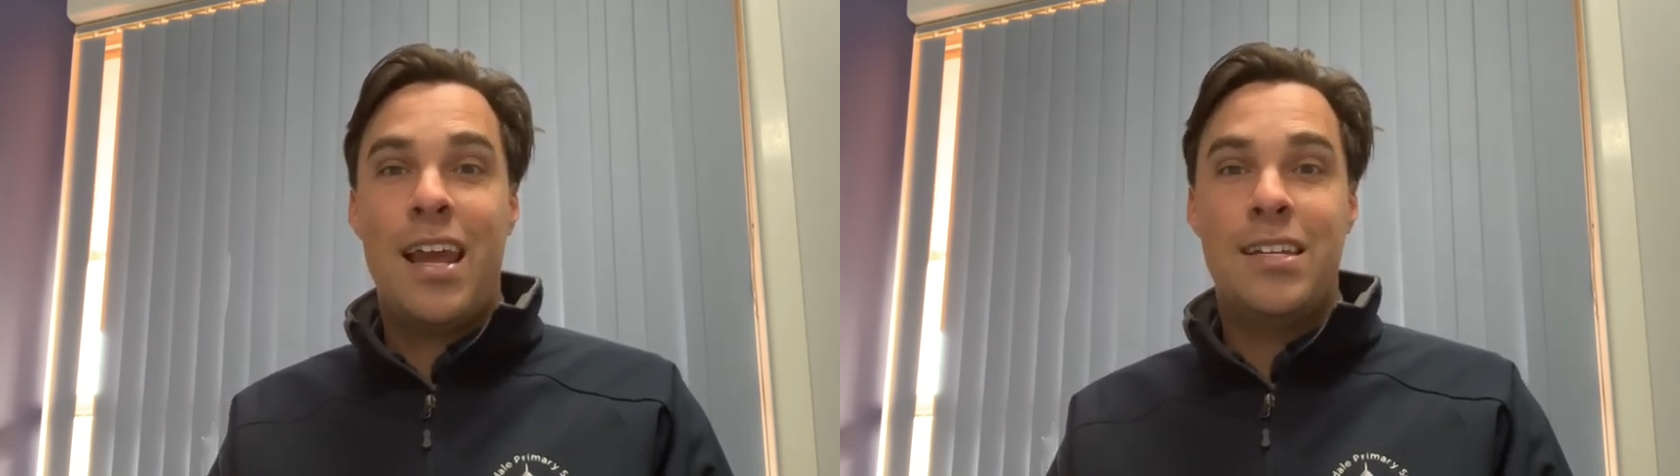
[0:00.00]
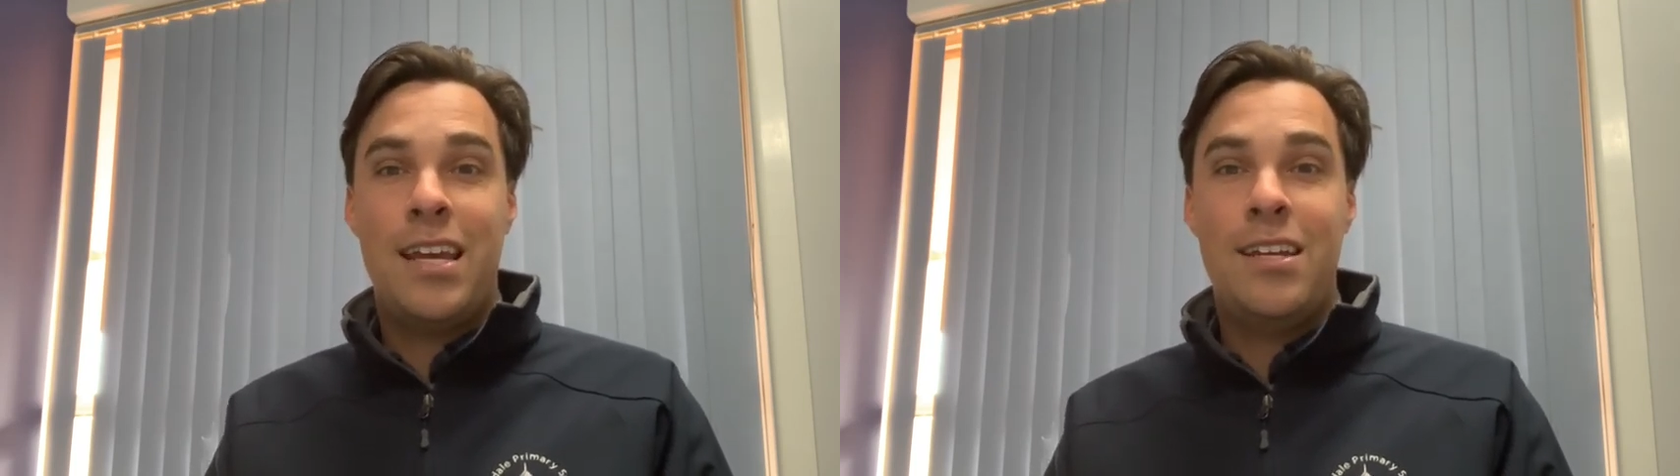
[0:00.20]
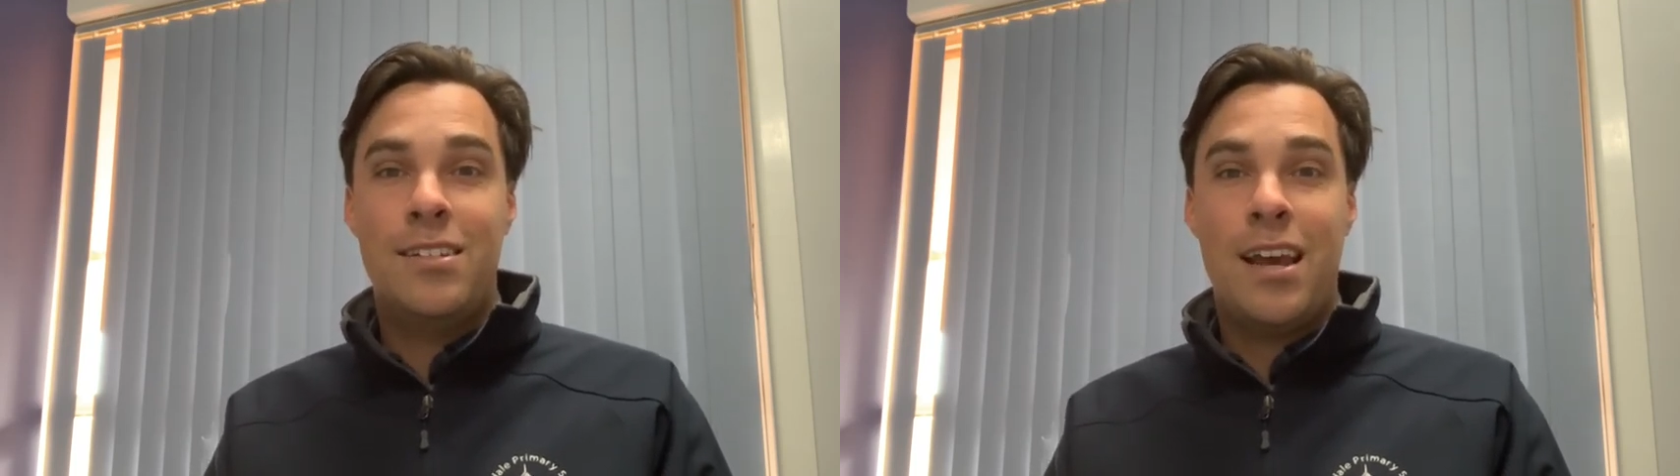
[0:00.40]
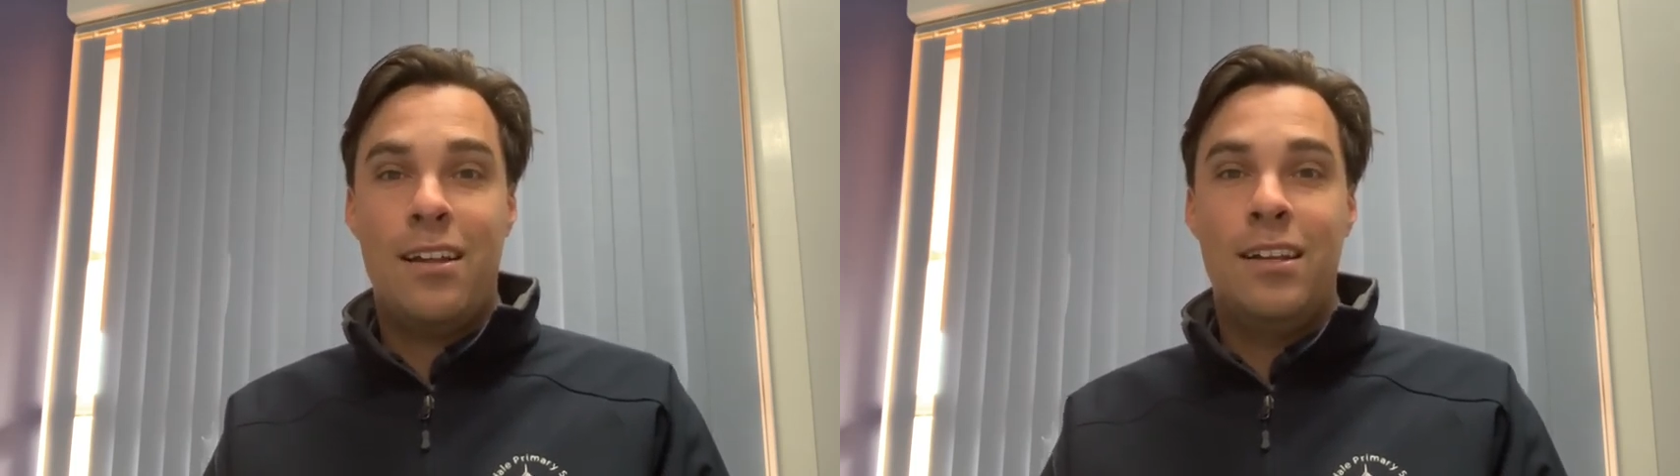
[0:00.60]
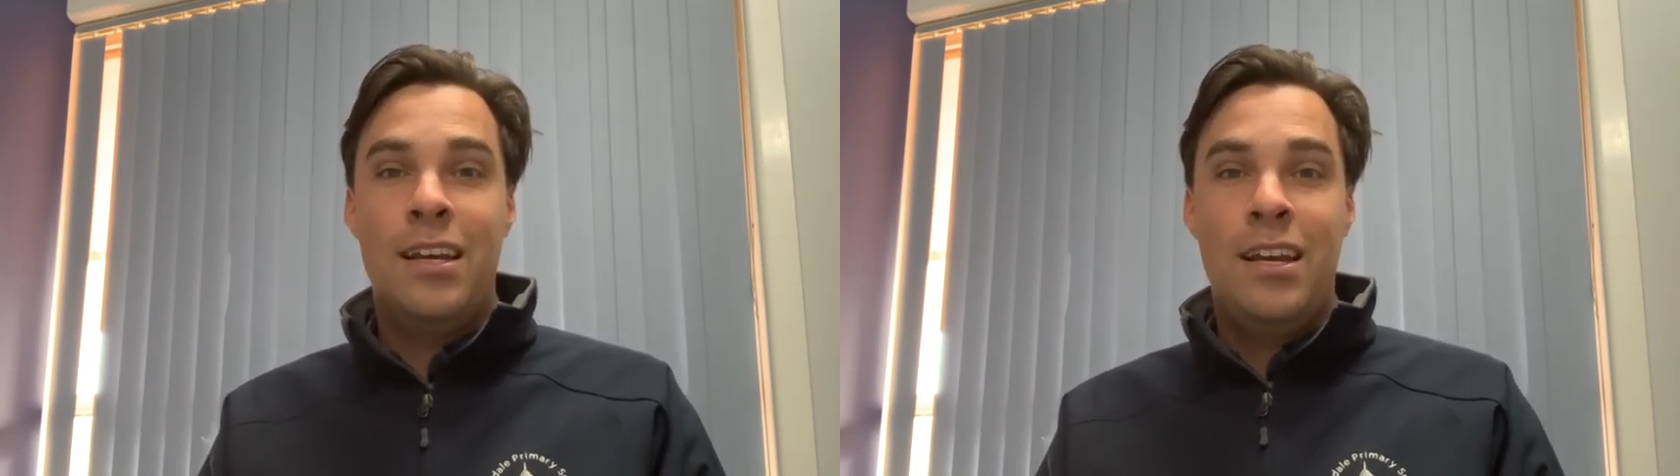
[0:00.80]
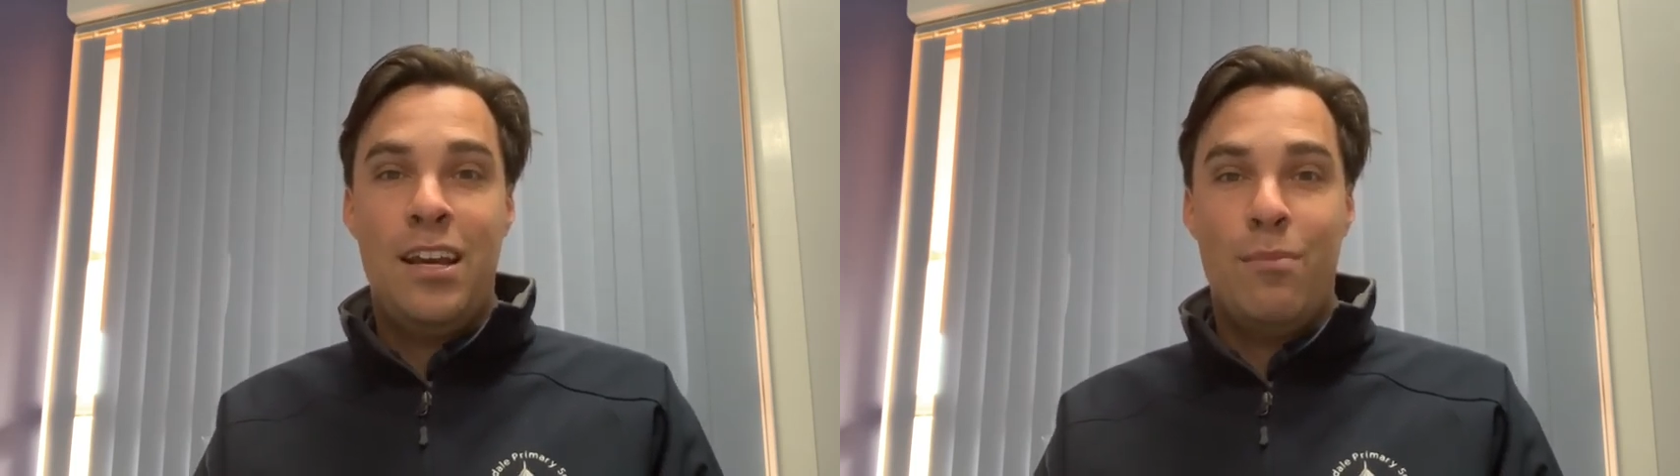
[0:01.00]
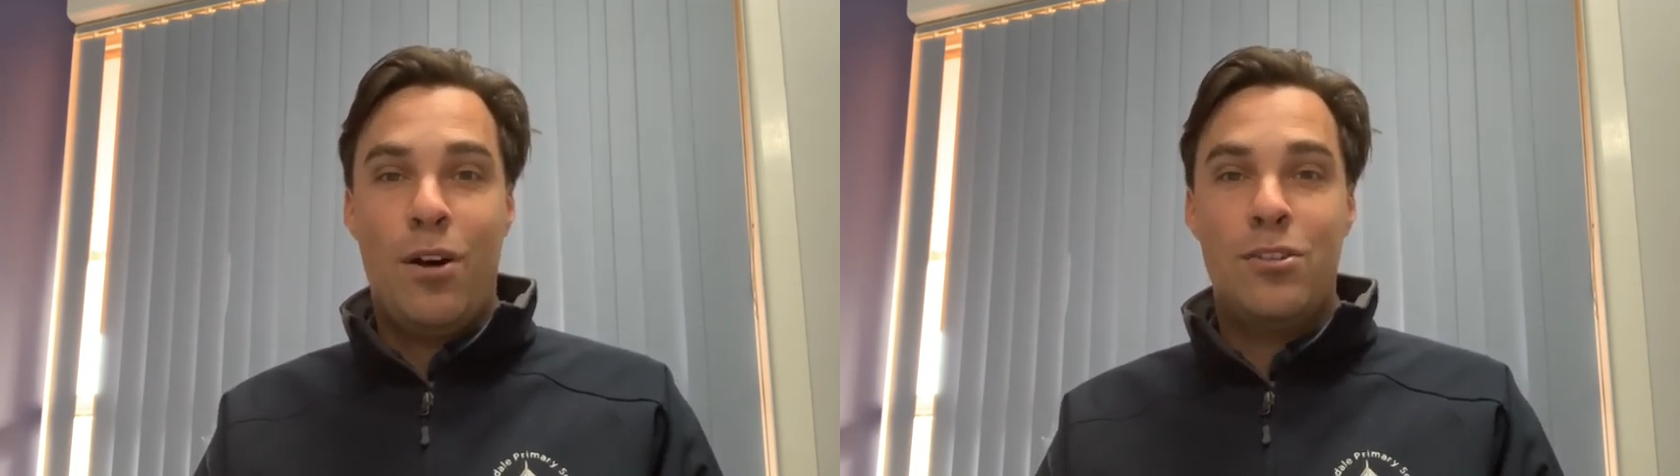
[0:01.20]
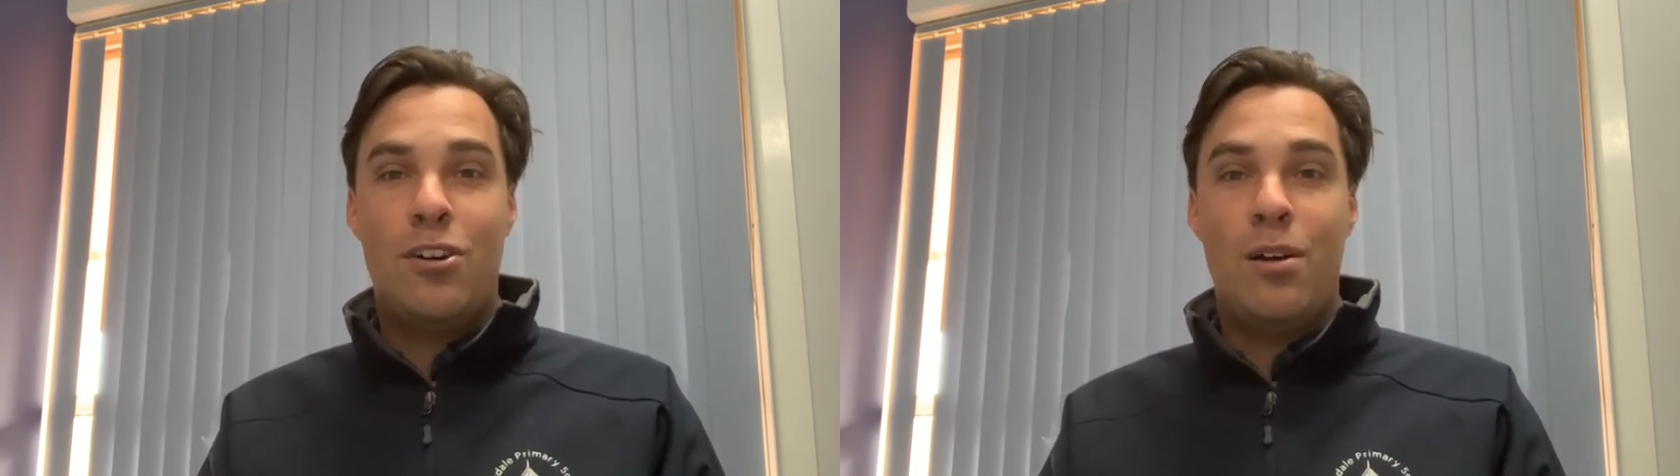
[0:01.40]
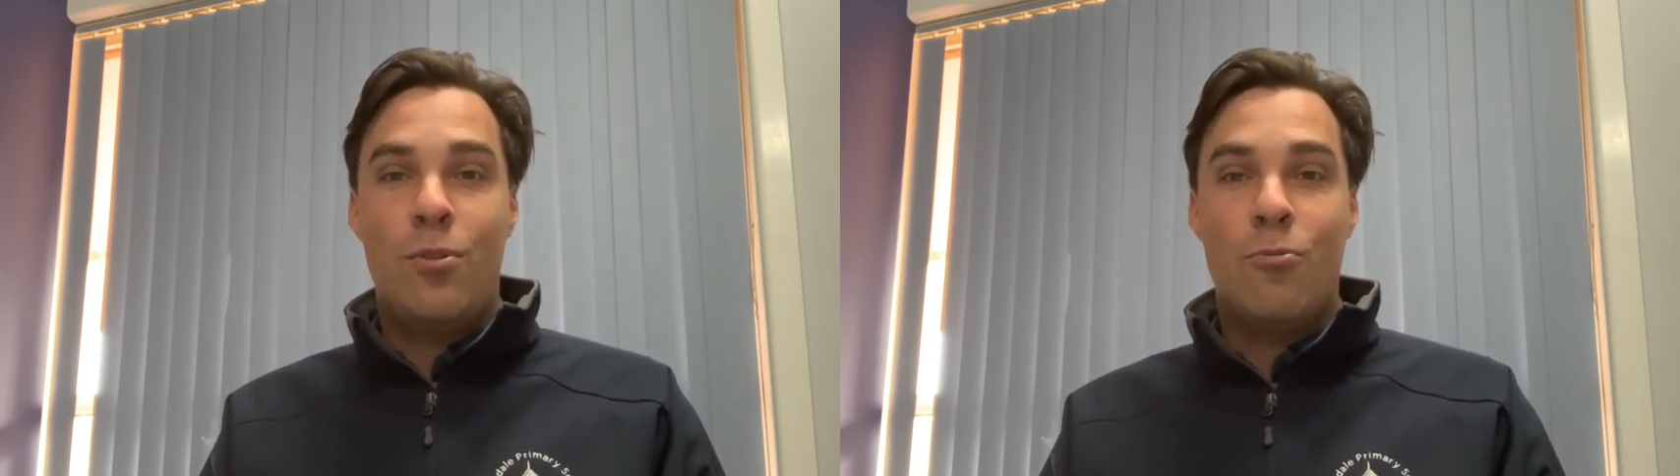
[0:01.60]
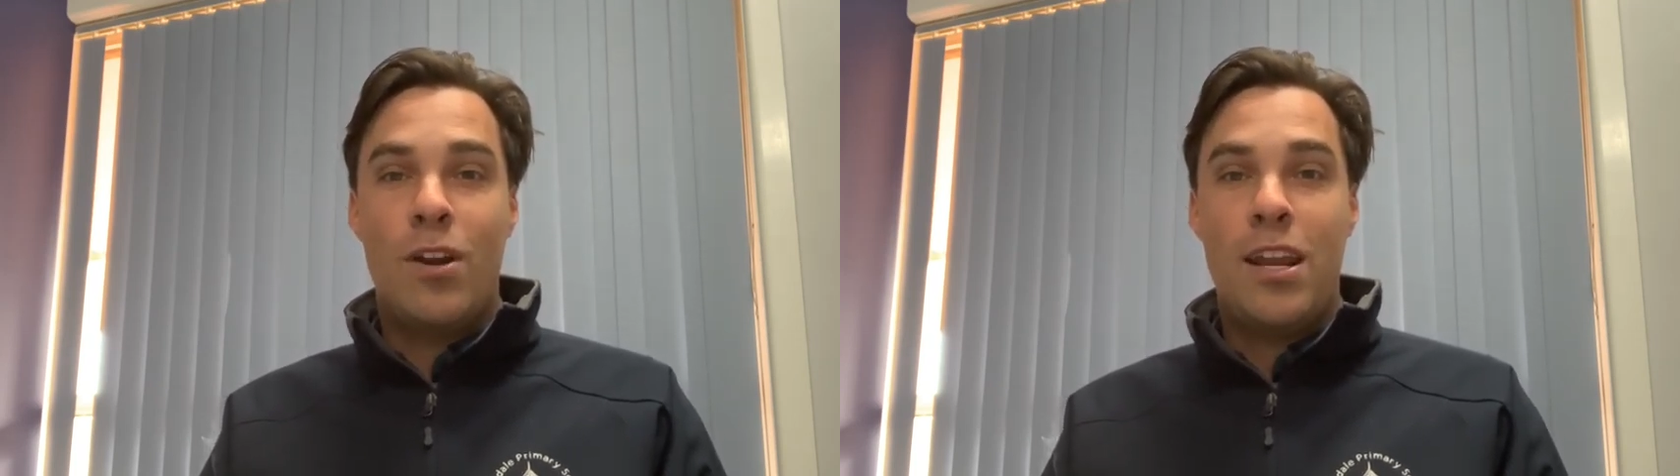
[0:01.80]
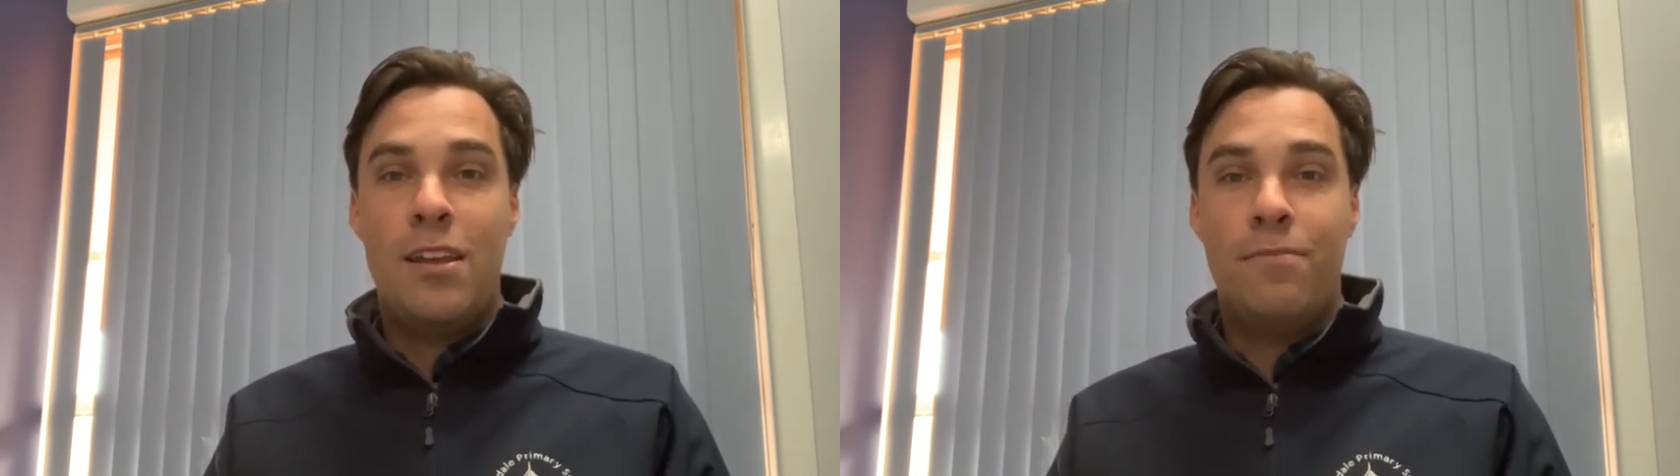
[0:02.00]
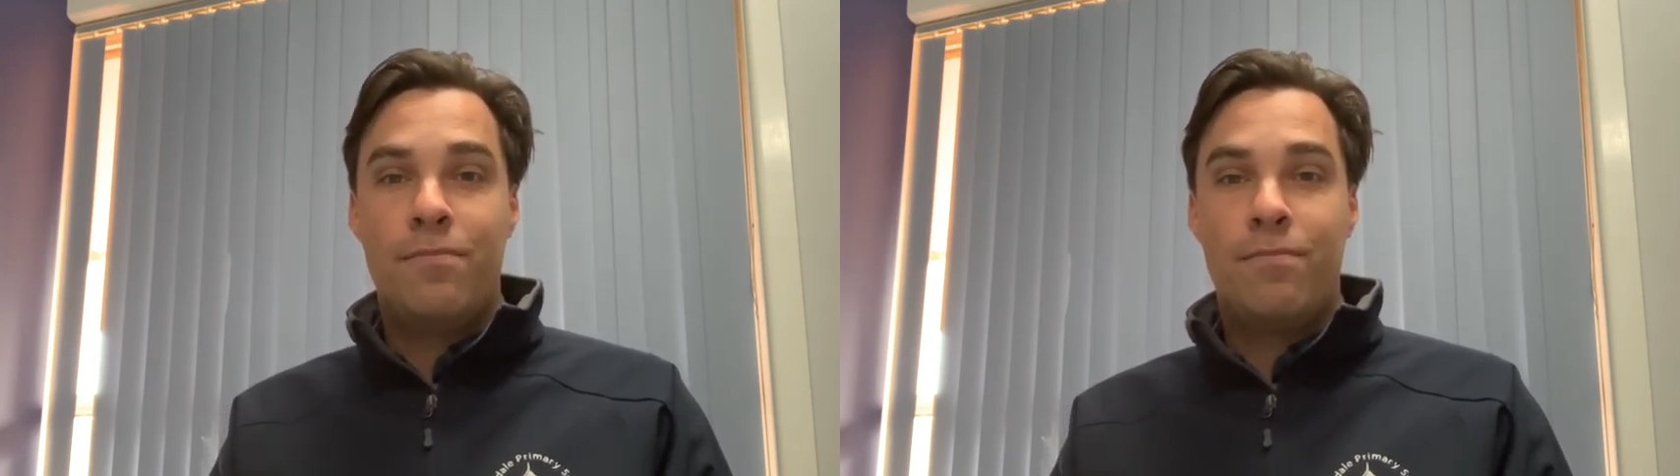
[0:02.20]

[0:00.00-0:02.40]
at Teesdale in my time already.